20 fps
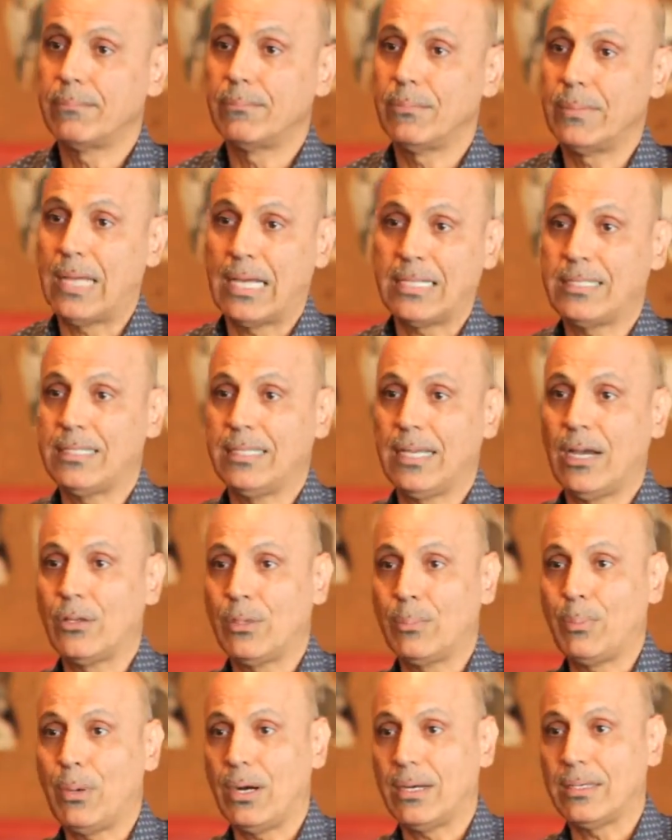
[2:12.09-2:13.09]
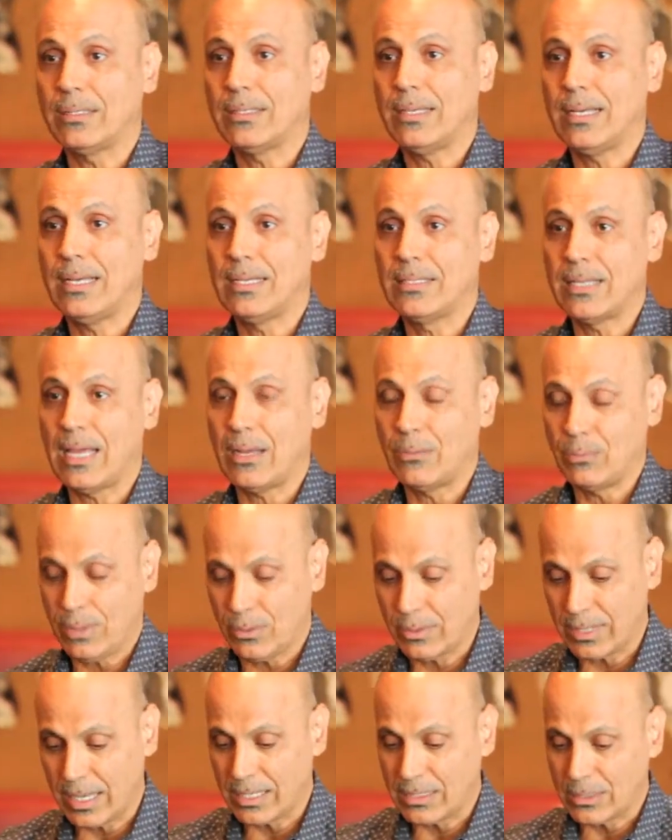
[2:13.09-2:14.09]
That's the other part, is that,
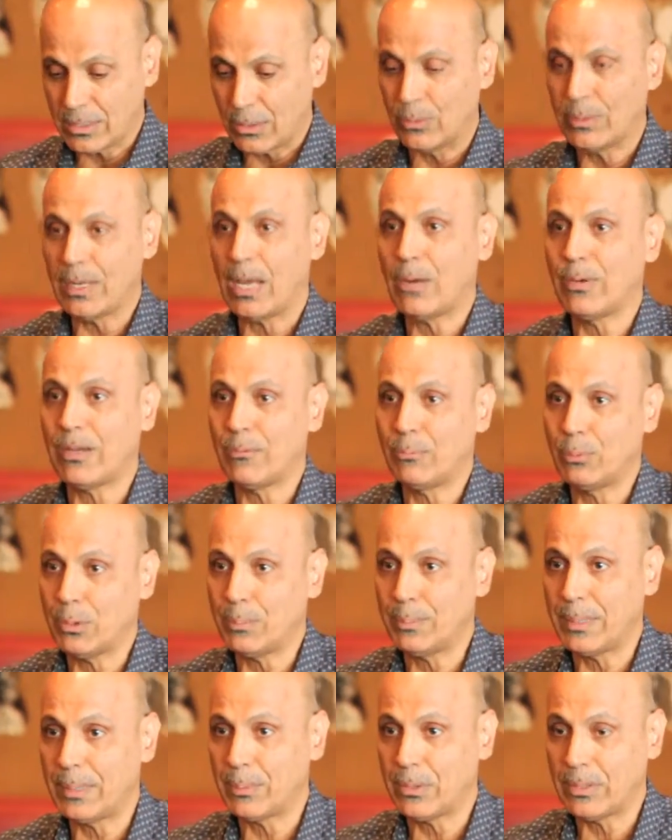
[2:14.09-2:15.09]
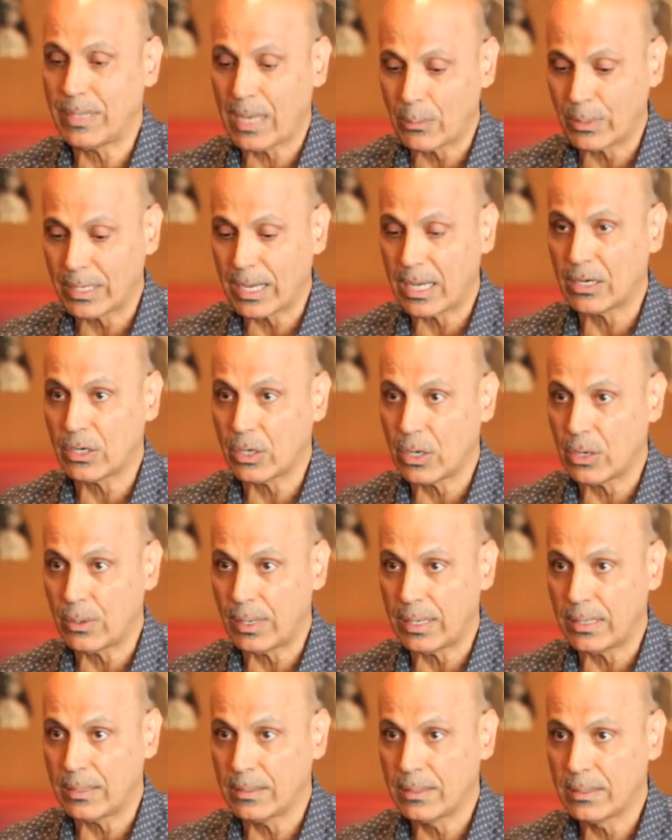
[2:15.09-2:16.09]
okay, so now we have poor people, now we got to go
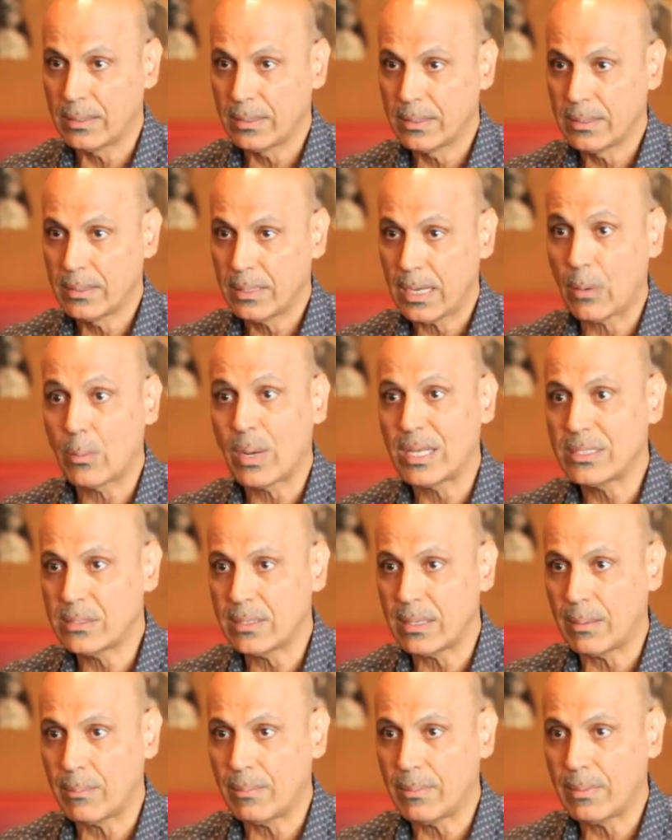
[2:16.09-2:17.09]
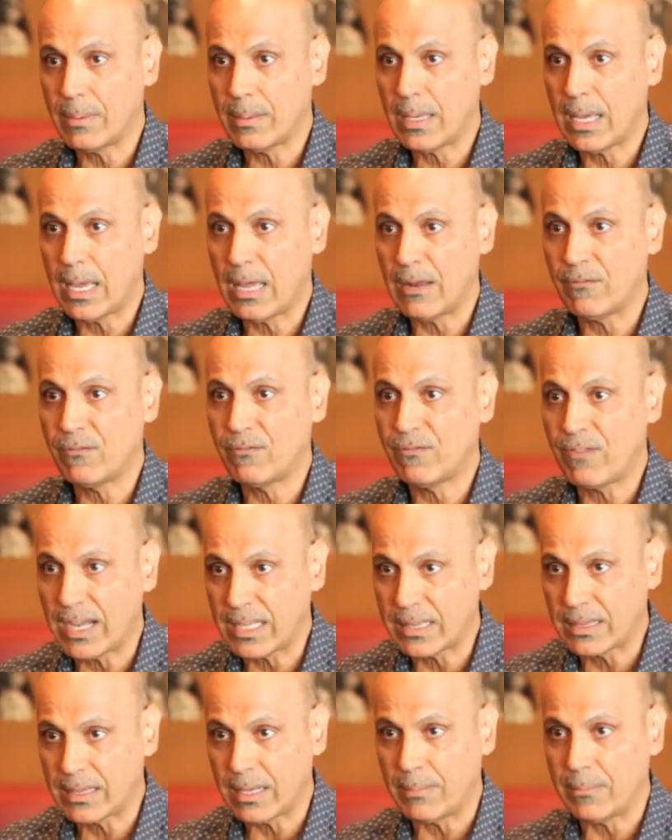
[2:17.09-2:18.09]
and arrest them and
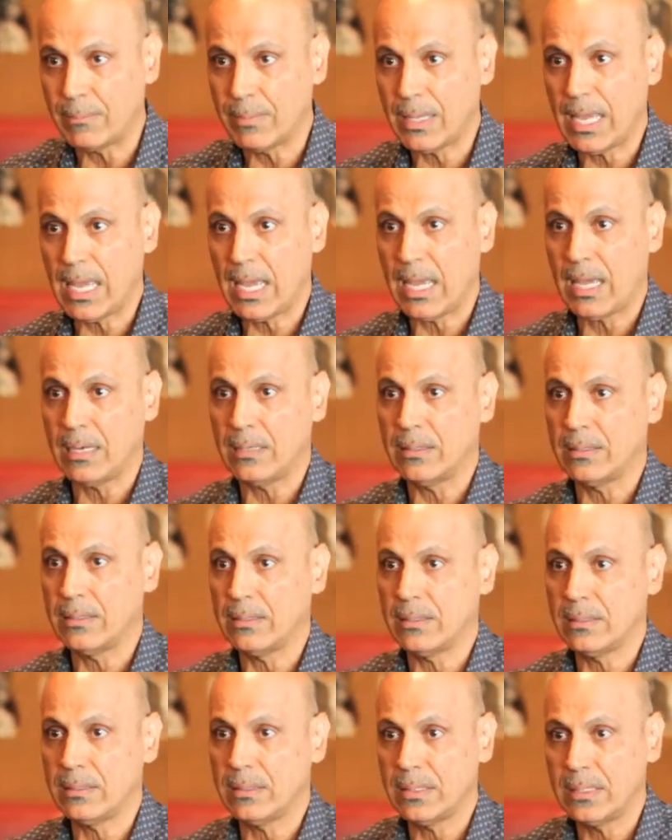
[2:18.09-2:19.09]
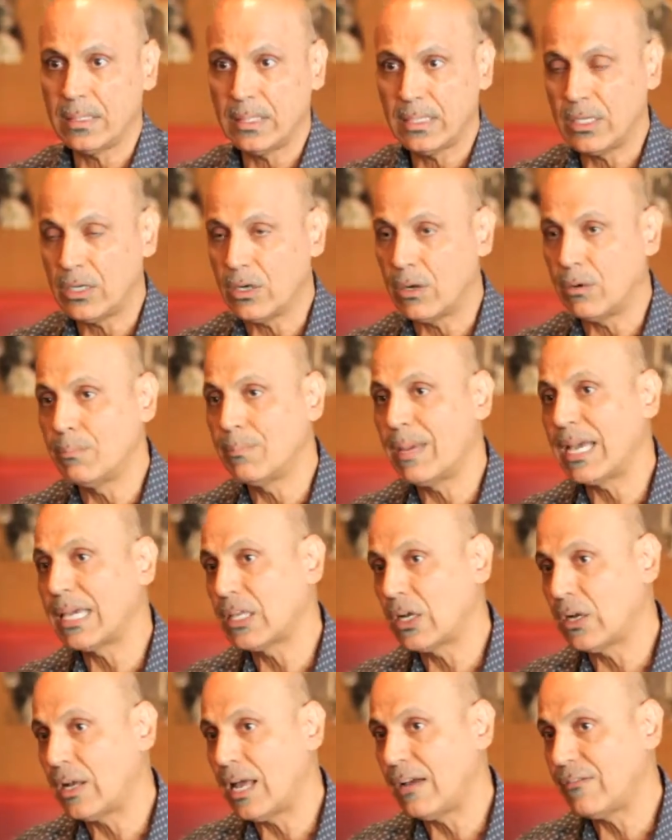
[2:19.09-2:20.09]
fight them and, you know, make
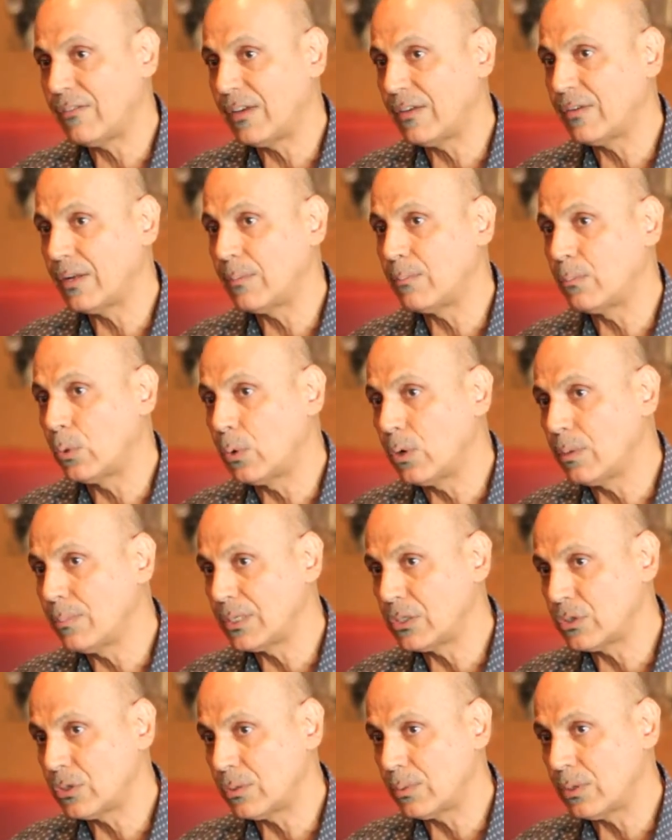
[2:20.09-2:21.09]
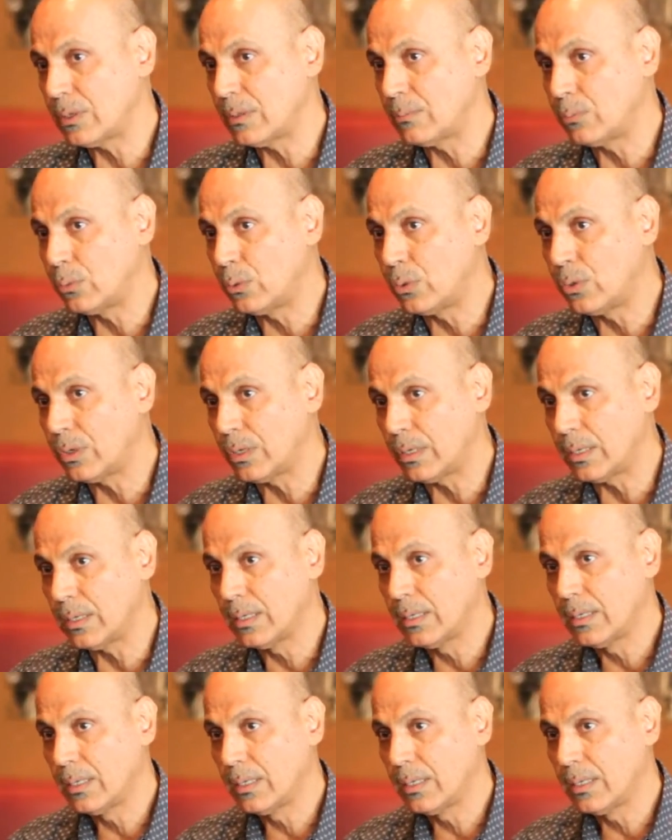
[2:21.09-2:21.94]
their life even more miserable and more